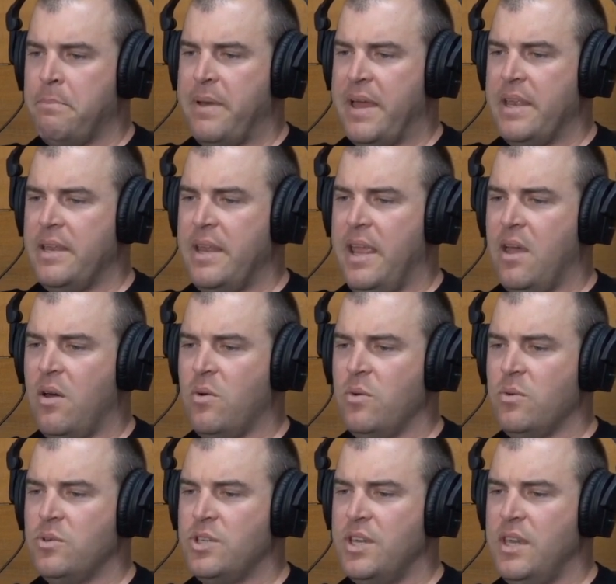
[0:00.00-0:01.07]
but
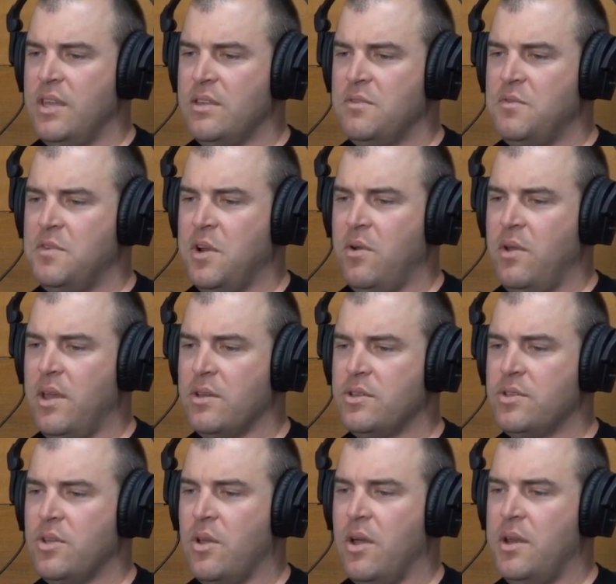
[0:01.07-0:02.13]
now she gets very
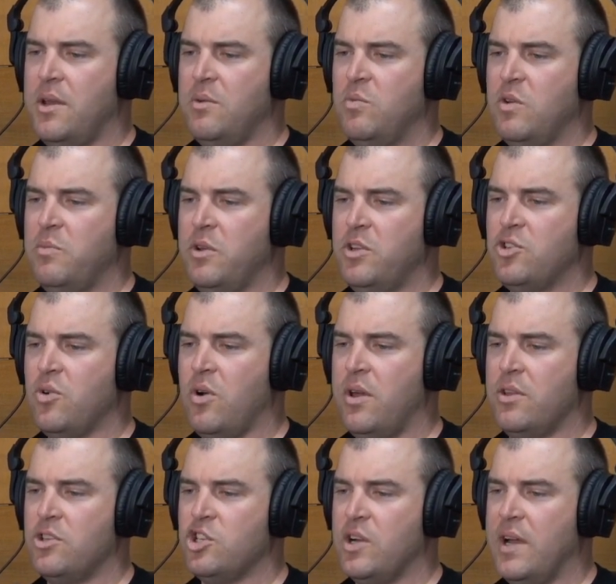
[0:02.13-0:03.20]
excited when we try
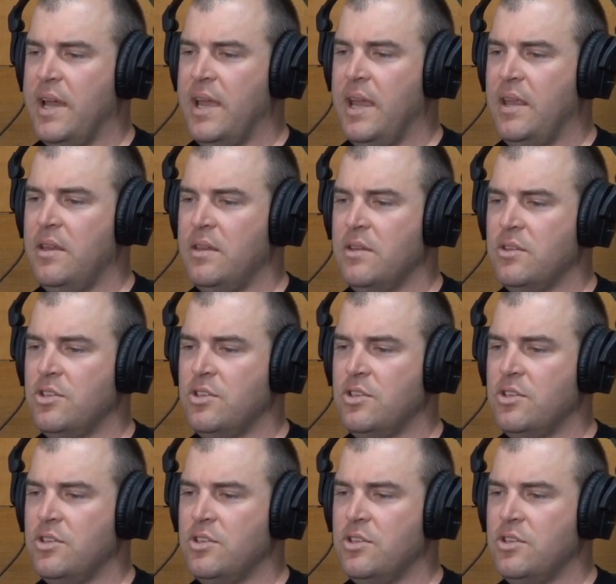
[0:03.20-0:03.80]
to train.